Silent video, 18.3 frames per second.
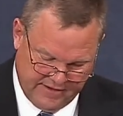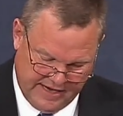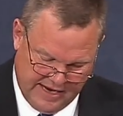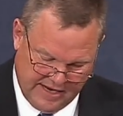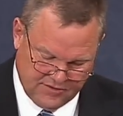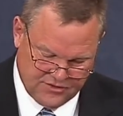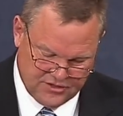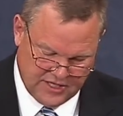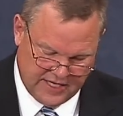
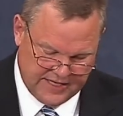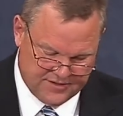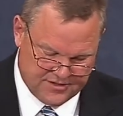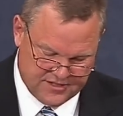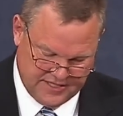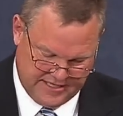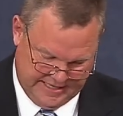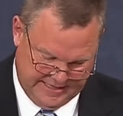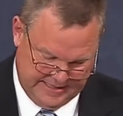
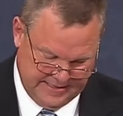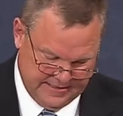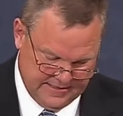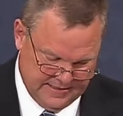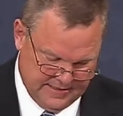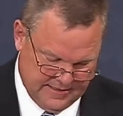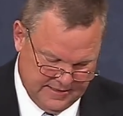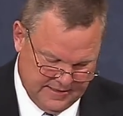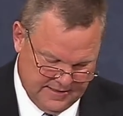outsized say
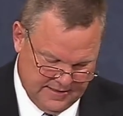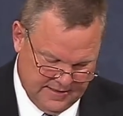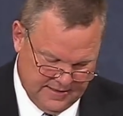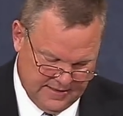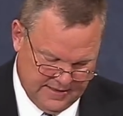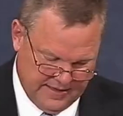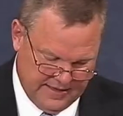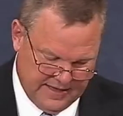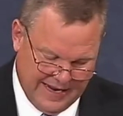
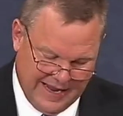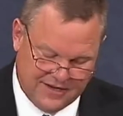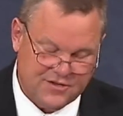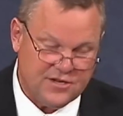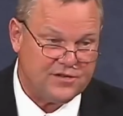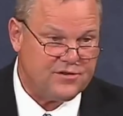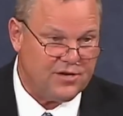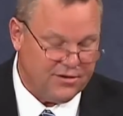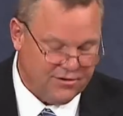in not
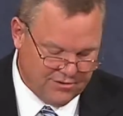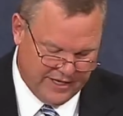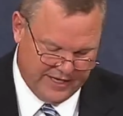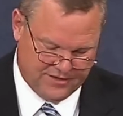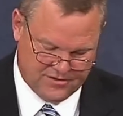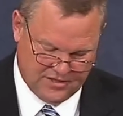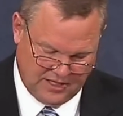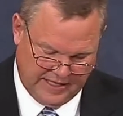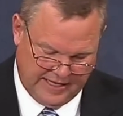just who
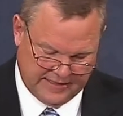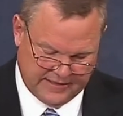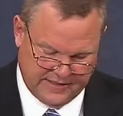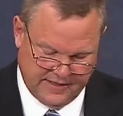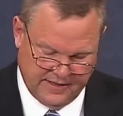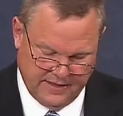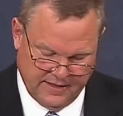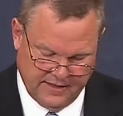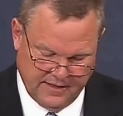gets elected,